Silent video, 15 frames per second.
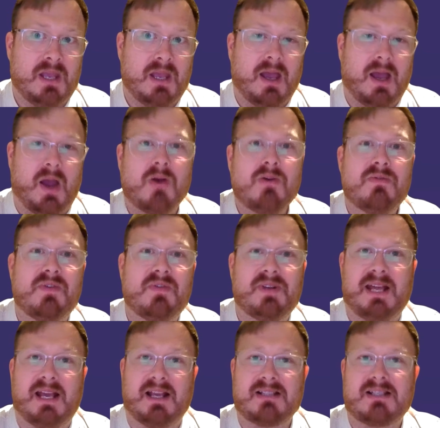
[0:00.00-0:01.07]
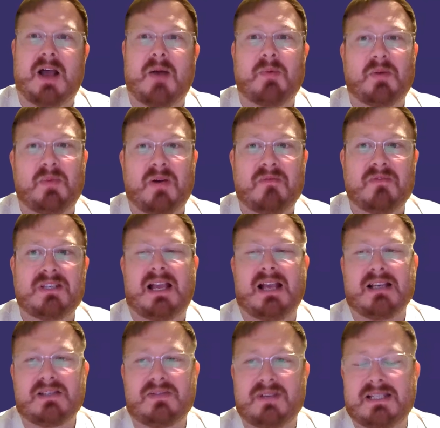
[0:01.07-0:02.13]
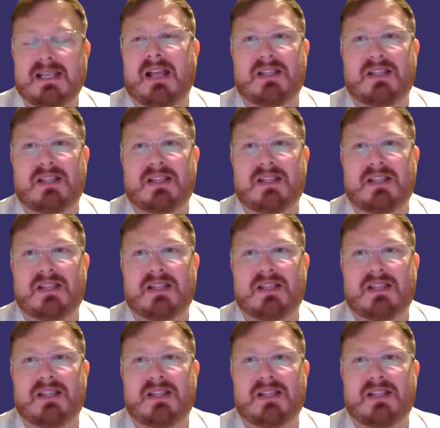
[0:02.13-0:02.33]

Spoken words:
Over the next couple of months, as these get